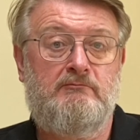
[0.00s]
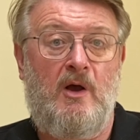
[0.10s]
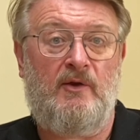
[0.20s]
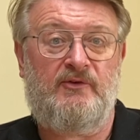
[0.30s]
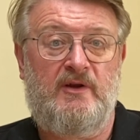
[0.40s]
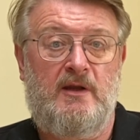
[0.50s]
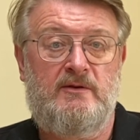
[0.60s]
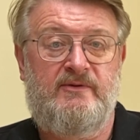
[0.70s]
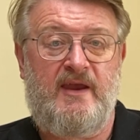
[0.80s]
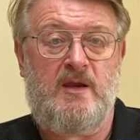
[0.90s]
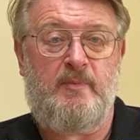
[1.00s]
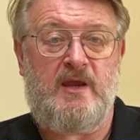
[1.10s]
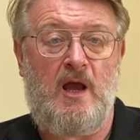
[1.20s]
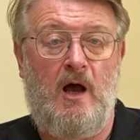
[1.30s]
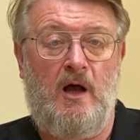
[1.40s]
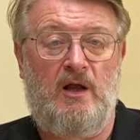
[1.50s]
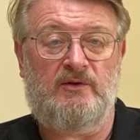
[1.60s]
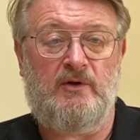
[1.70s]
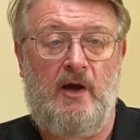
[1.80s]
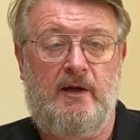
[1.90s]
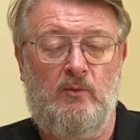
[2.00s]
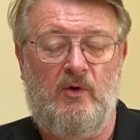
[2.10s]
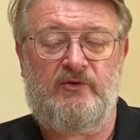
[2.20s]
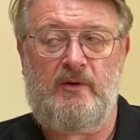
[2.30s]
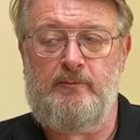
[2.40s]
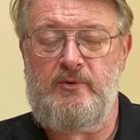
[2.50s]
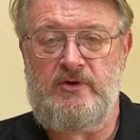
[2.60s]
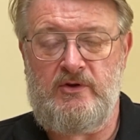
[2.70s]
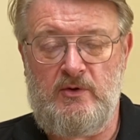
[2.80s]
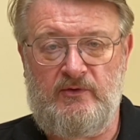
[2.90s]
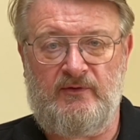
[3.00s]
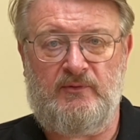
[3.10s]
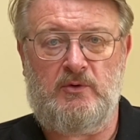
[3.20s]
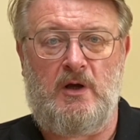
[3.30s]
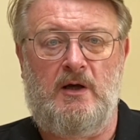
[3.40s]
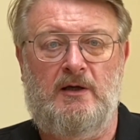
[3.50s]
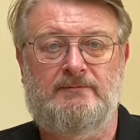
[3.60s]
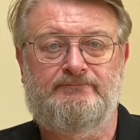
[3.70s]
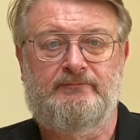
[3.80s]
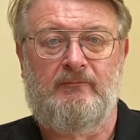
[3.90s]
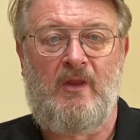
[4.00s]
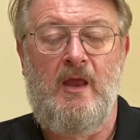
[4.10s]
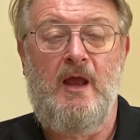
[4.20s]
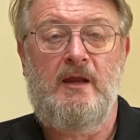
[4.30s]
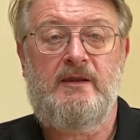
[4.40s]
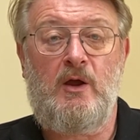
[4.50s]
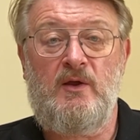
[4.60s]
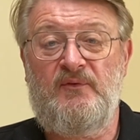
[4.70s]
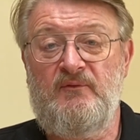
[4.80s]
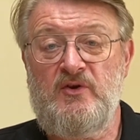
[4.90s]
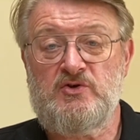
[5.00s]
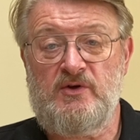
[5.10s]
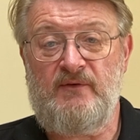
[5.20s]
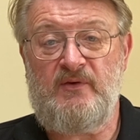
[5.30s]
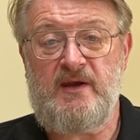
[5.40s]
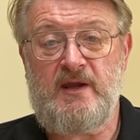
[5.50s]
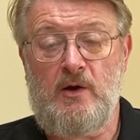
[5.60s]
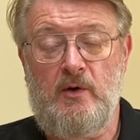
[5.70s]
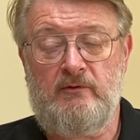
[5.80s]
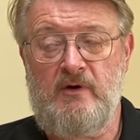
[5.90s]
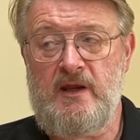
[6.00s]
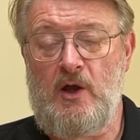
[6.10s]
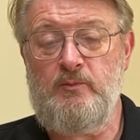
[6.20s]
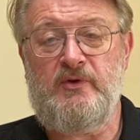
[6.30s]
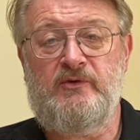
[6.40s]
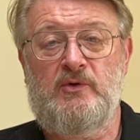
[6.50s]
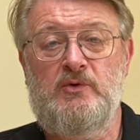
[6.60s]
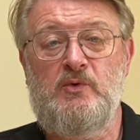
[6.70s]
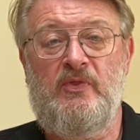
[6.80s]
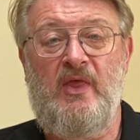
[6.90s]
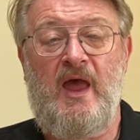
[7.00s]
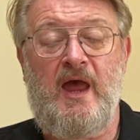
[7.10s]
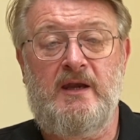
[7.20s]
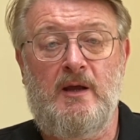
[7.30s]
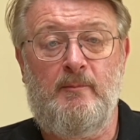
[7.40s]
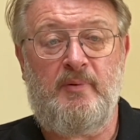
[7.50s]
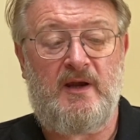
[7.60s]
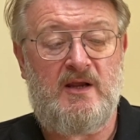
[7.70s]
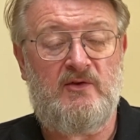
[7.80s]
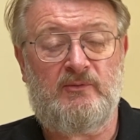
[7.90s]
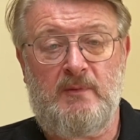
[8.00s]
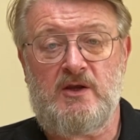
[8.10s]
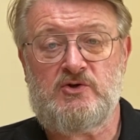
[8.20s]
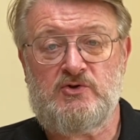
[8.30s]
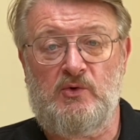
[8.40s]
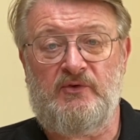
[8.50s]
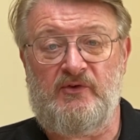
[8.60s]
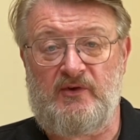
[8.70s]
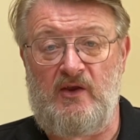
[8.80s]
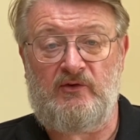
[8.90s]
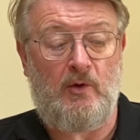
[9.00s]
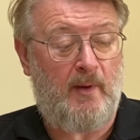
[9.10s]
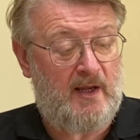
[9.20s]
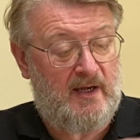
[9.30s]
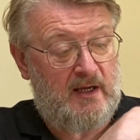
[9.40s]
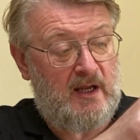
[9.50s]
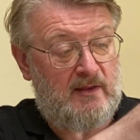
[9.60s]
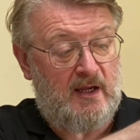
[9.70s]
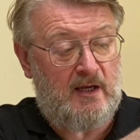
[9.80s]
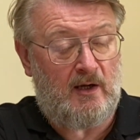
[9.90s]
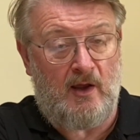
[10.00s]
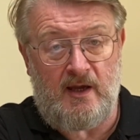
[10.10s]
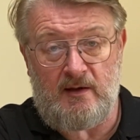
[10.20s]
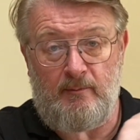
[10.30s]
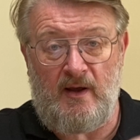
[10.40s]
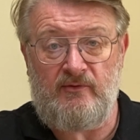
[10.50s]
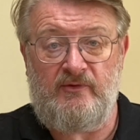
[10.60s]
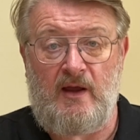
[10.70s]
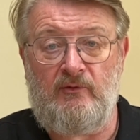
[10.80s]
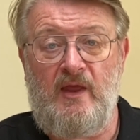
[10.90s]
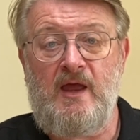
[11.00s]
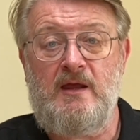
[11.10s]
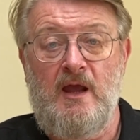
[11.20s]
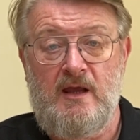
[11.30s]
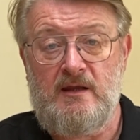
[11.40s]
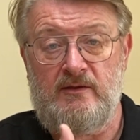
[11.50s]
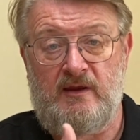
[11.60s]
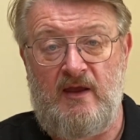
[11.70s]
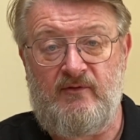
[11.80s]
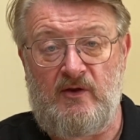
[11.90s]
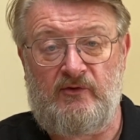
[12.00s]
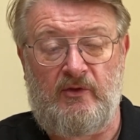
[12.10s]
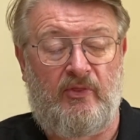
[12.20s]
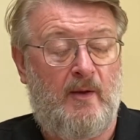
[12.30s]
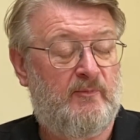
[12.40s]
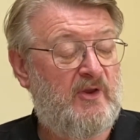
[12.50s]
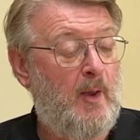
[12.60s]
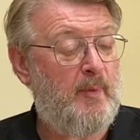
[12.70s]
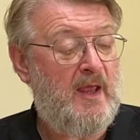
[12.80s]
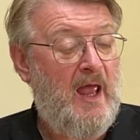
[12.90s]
Martin DBR9. What a beautiful car. Now, if you've enjoyed the video, and I really hope you do, then please make sure to say so by clicking the like button down there, giving us the thumbs up.